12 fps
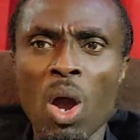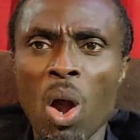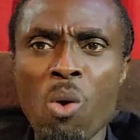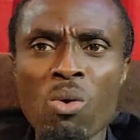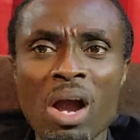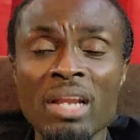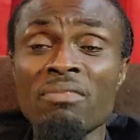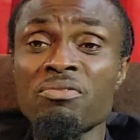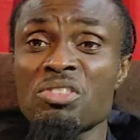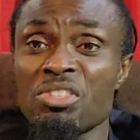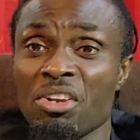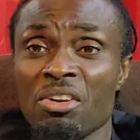Oh God, have
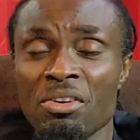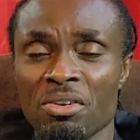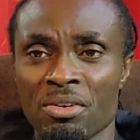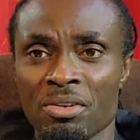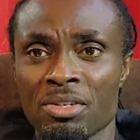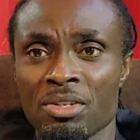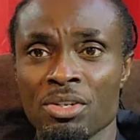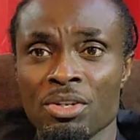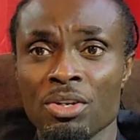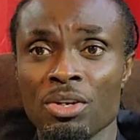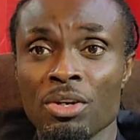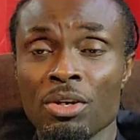turned
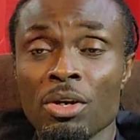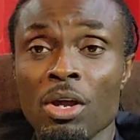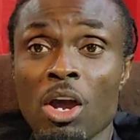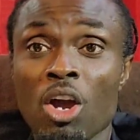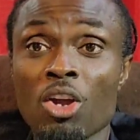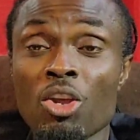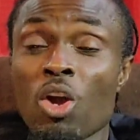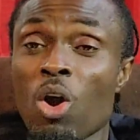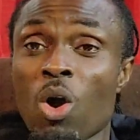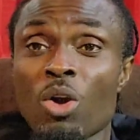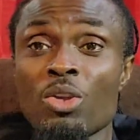your,